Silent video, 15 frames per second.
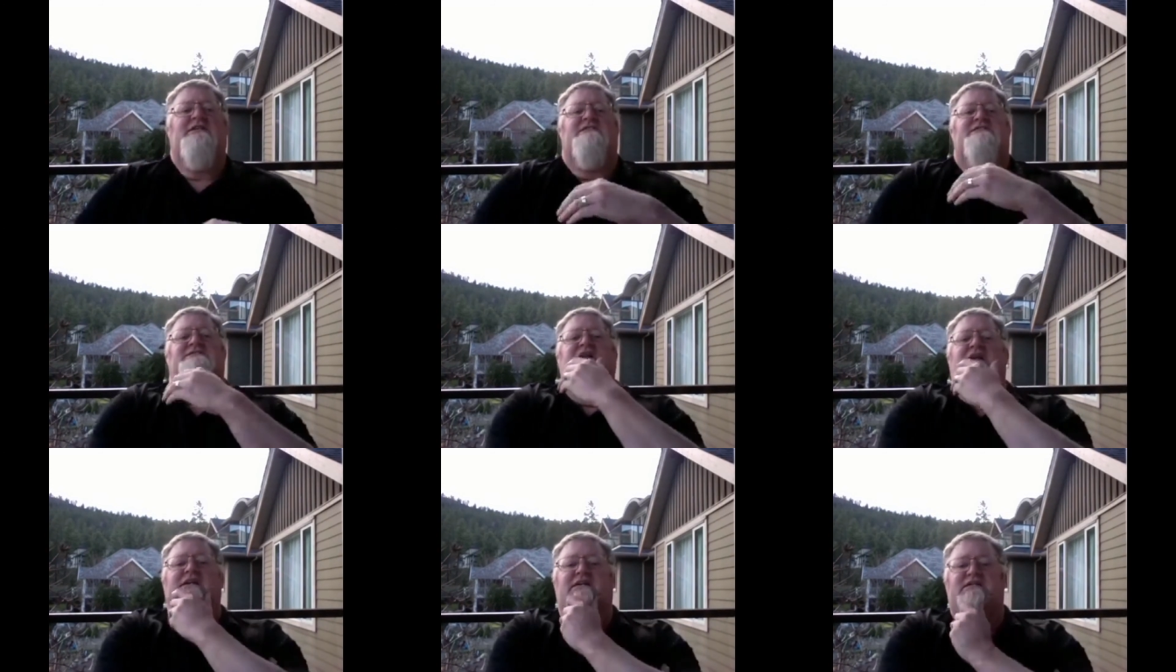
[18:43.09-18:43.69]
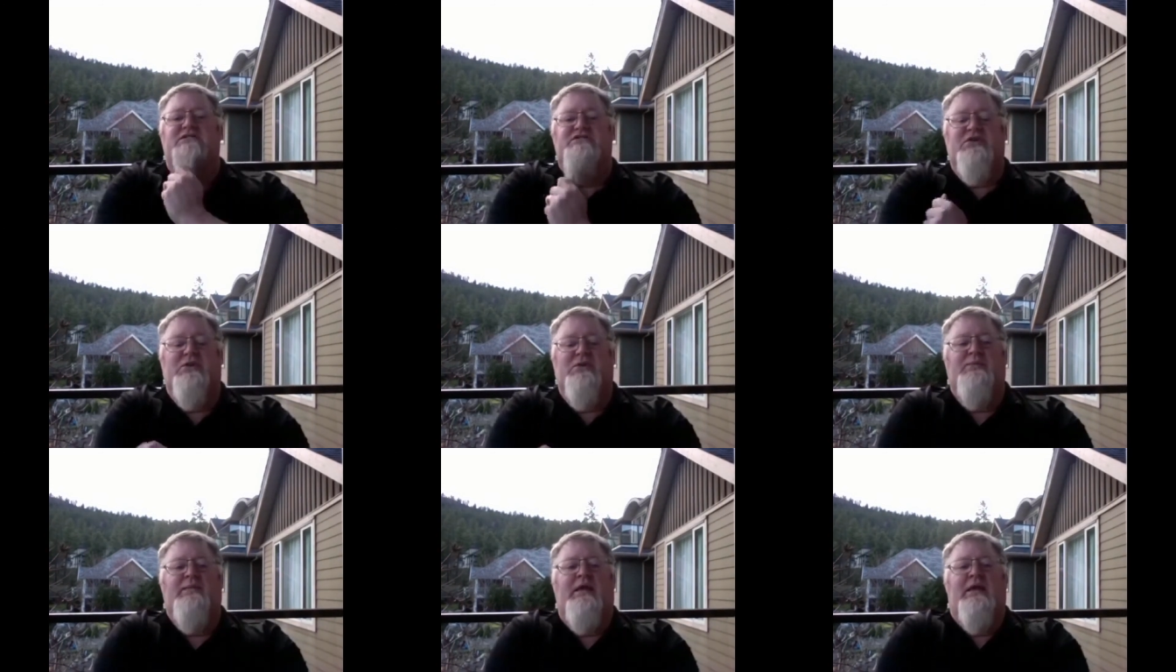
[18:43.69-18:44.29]
So
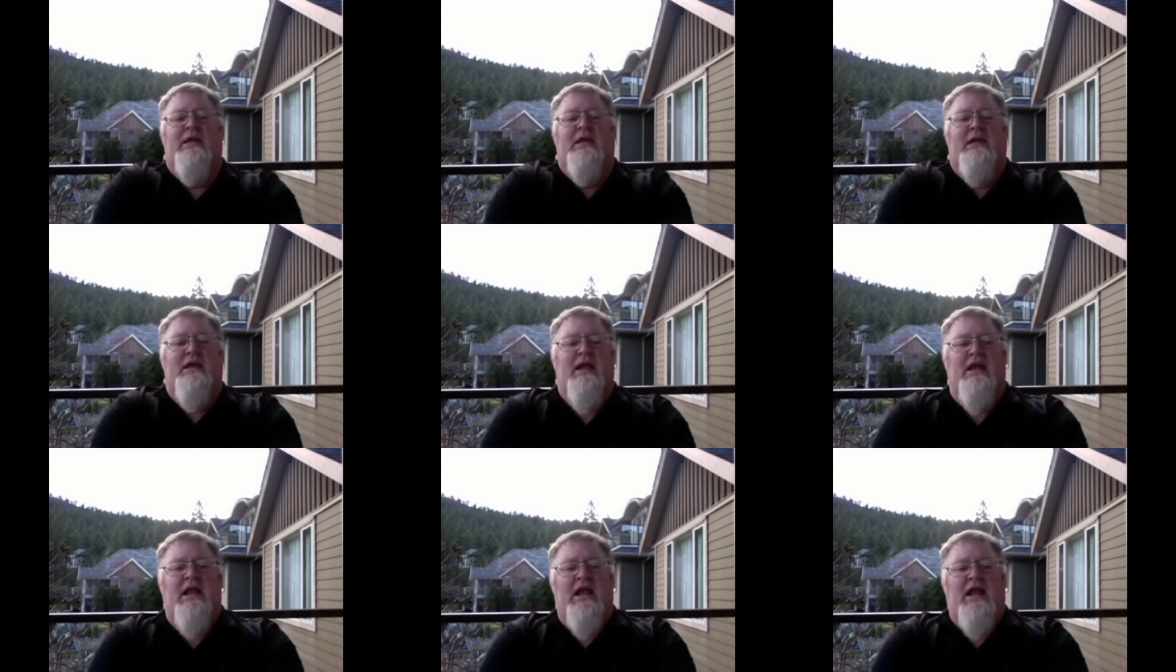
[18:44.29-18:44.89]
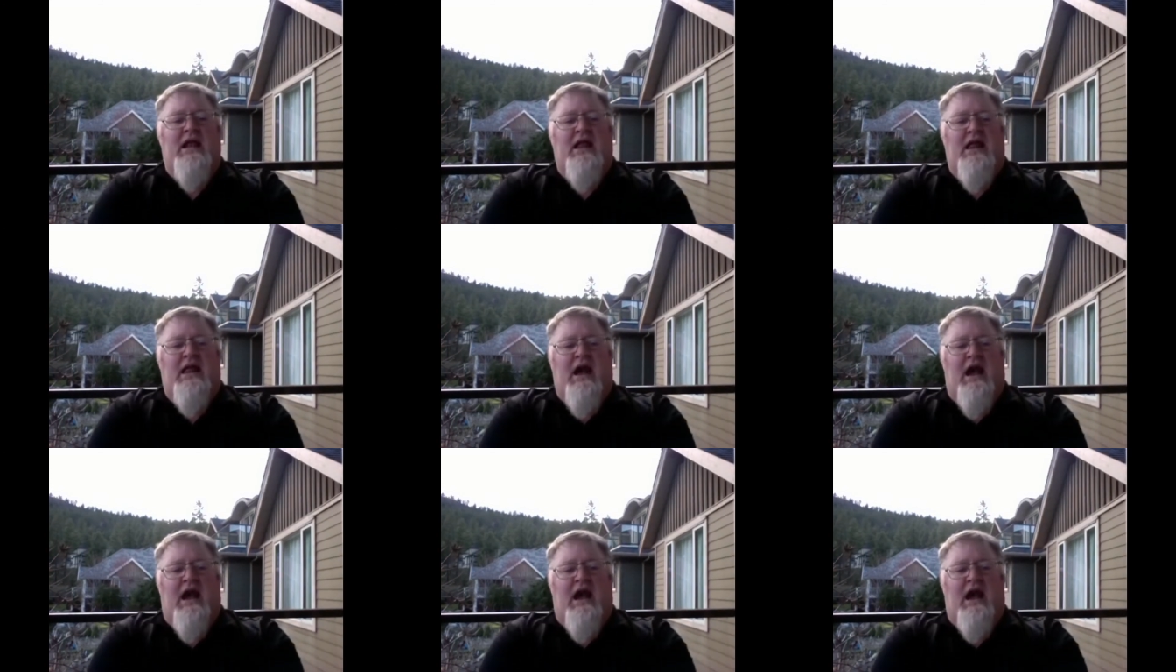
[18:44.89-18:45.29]
Where I'm,